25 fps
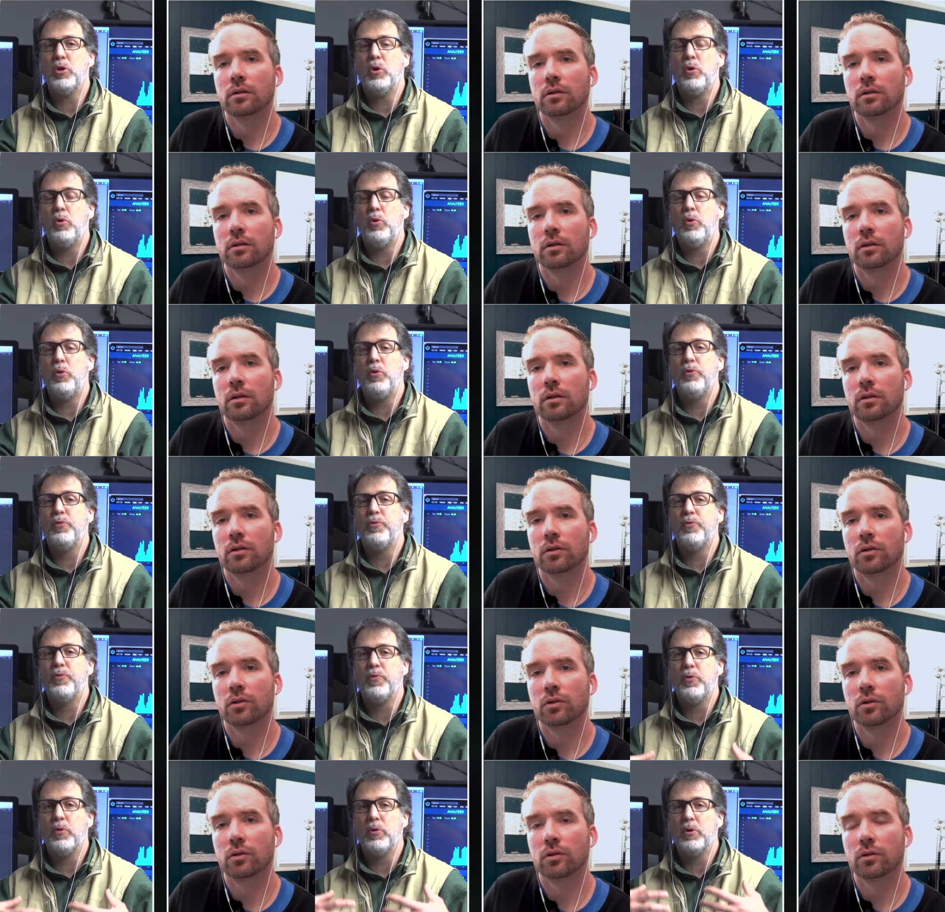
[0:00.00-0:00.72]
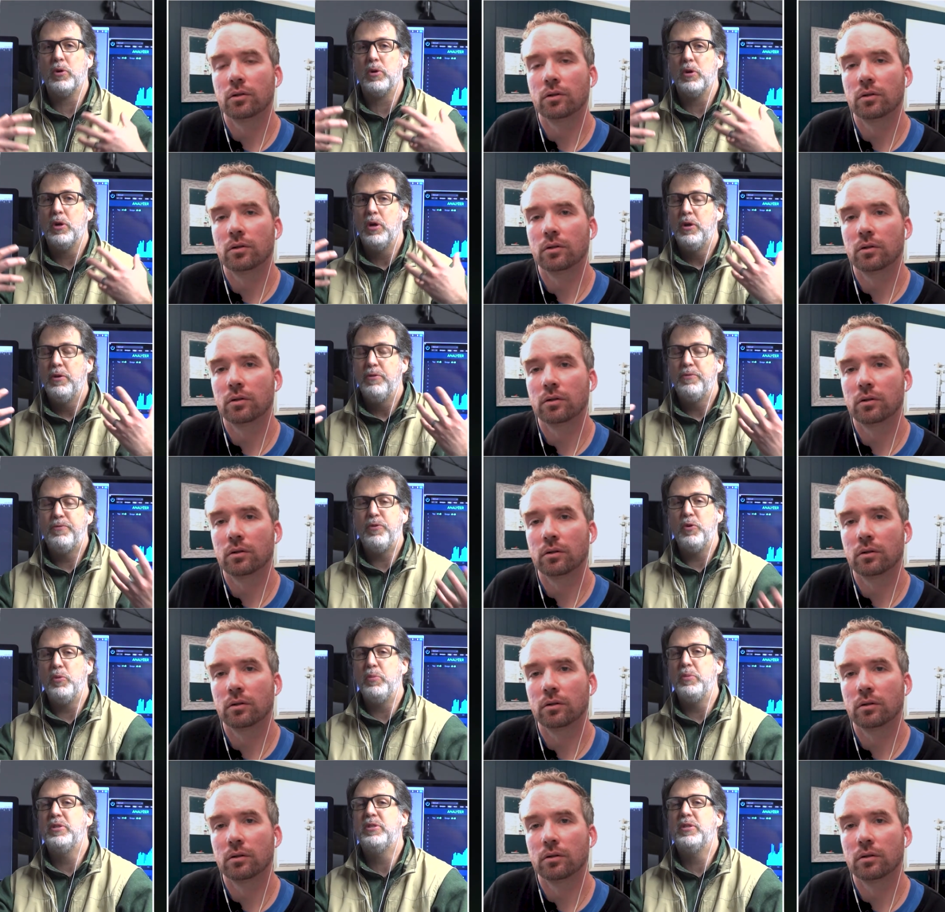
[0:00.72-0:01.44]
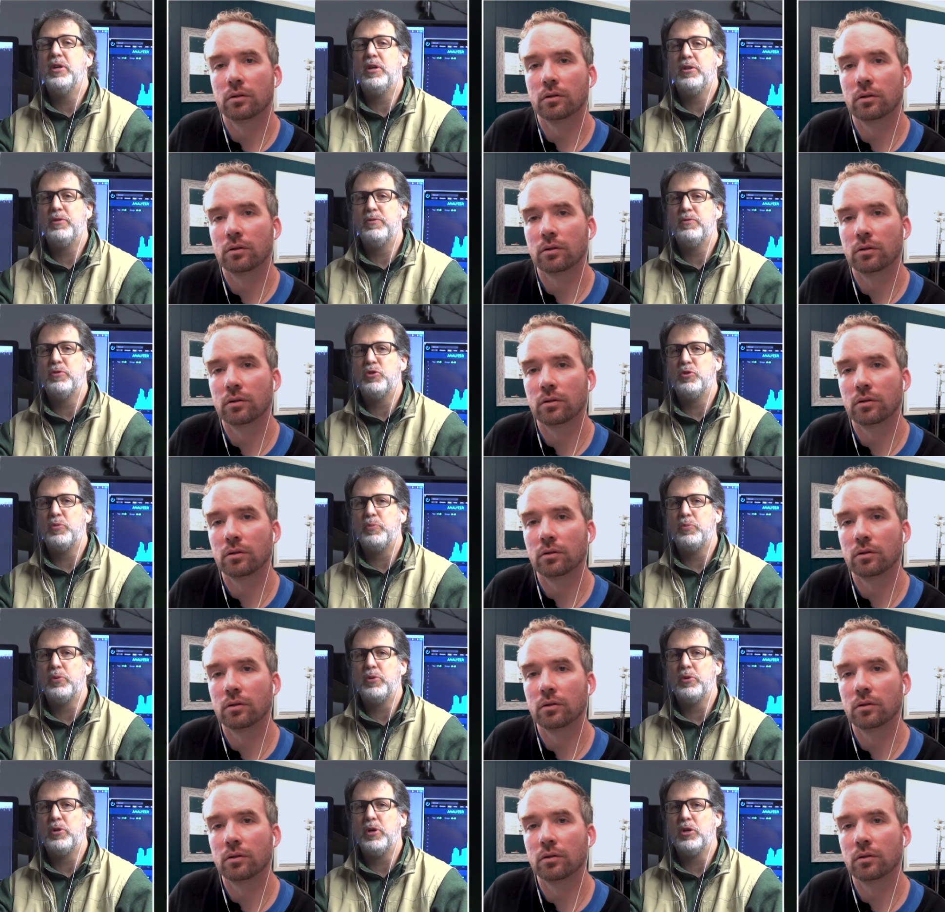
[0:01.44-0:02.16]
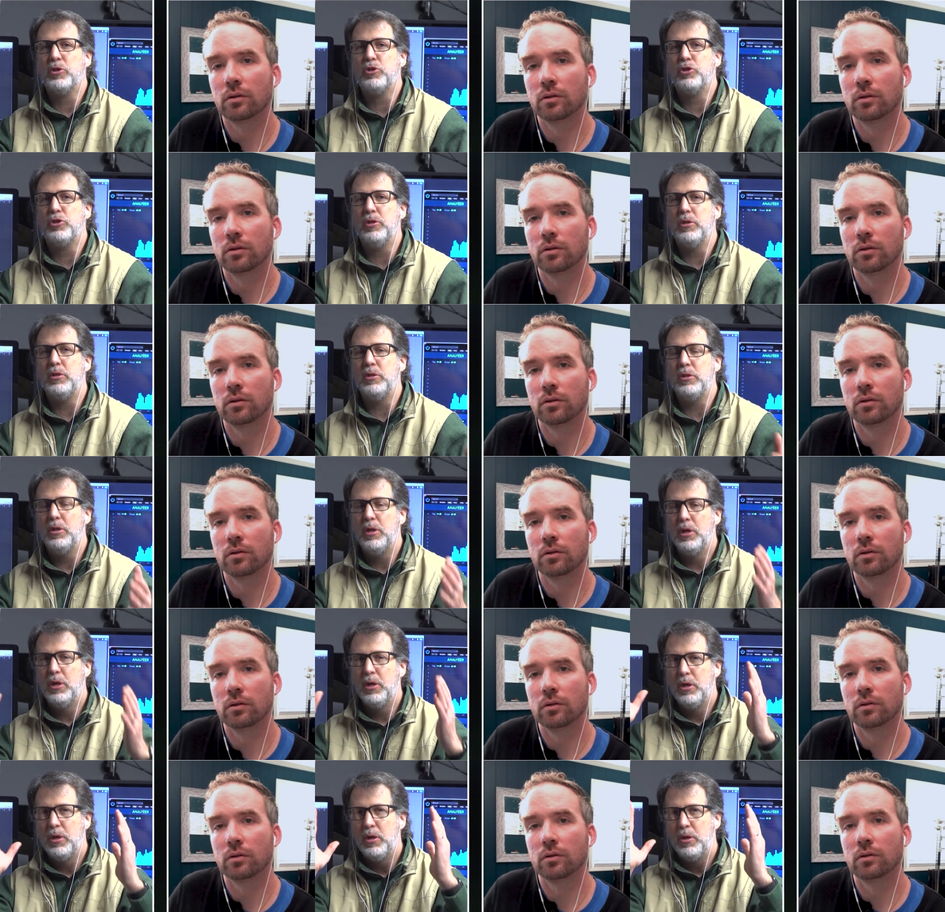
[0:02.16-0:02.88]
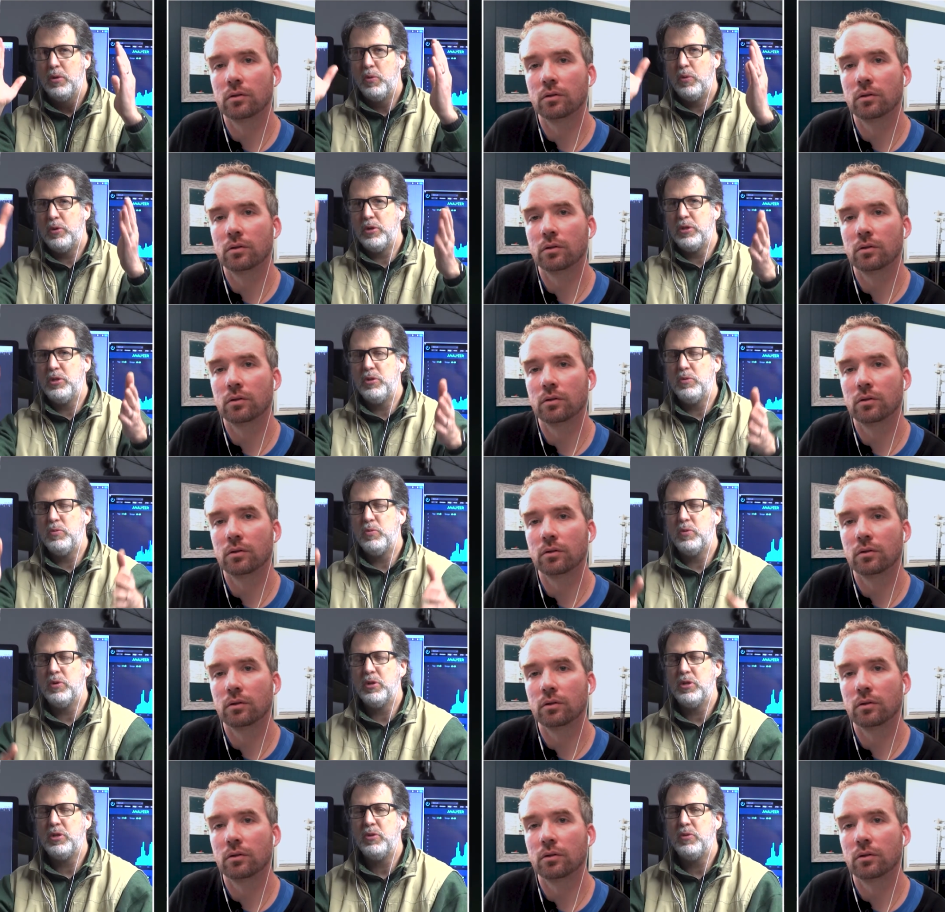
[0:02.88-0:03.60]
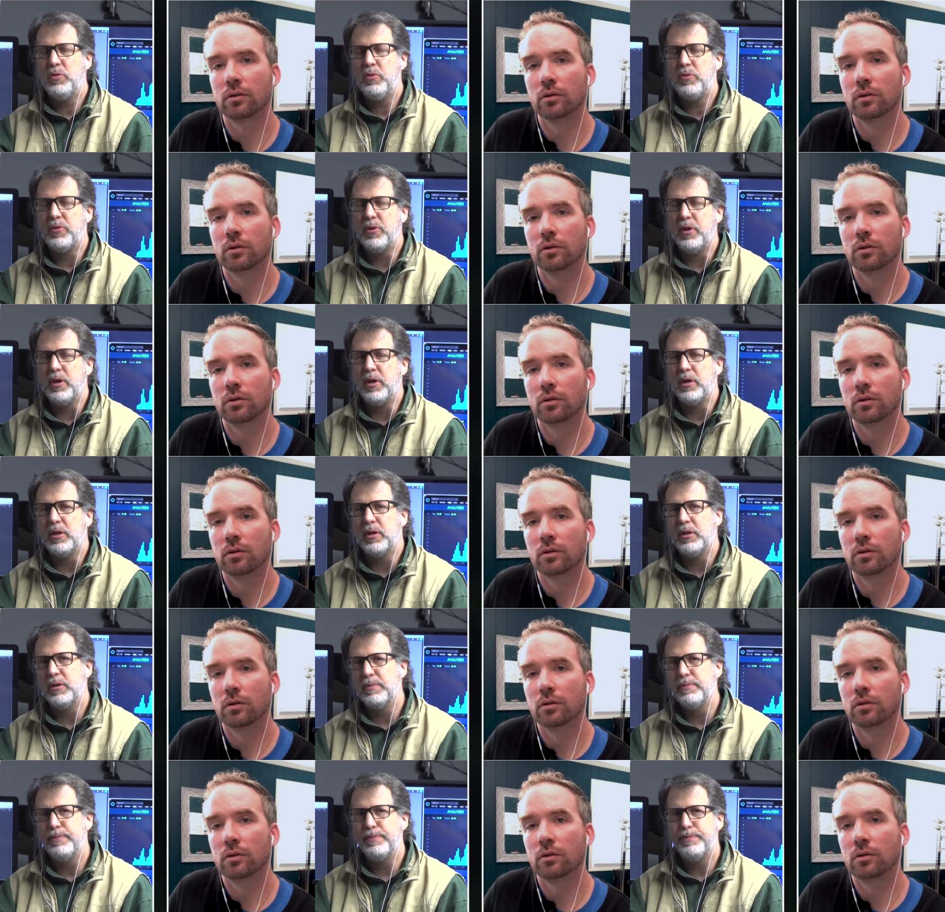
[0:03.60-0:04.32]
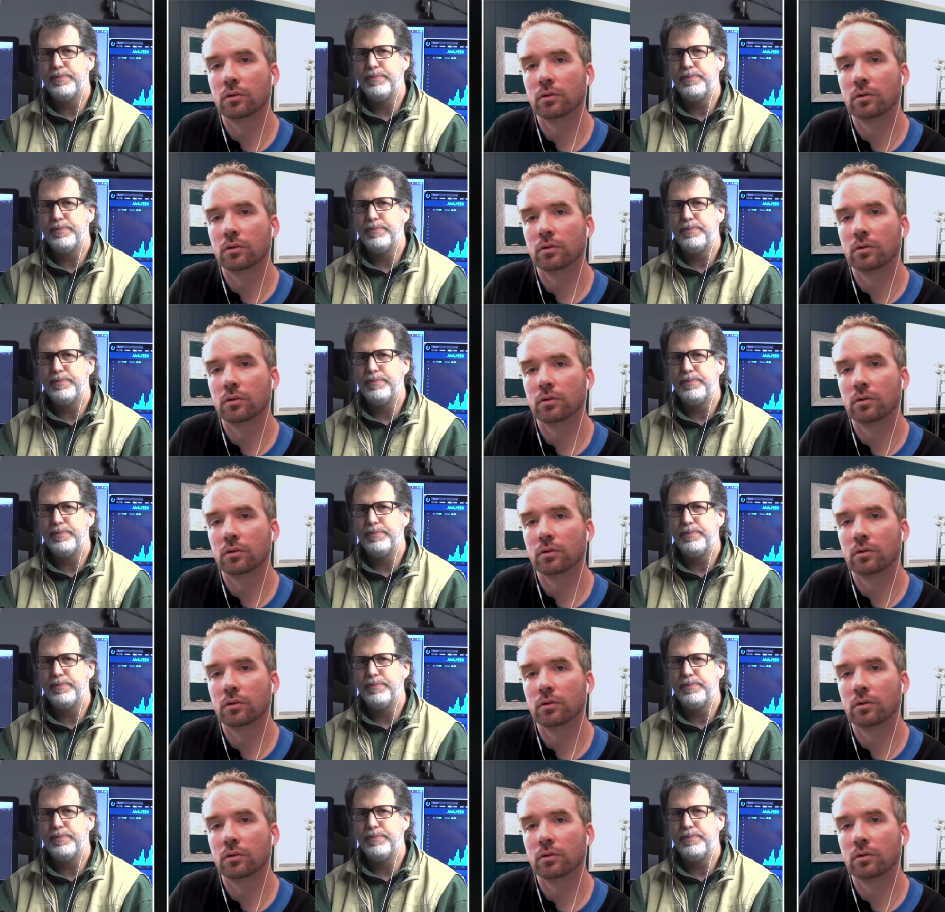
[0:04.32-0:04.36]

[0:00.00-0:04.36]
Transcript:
Speaker 1: to hold for film and television production? What do you What do you think?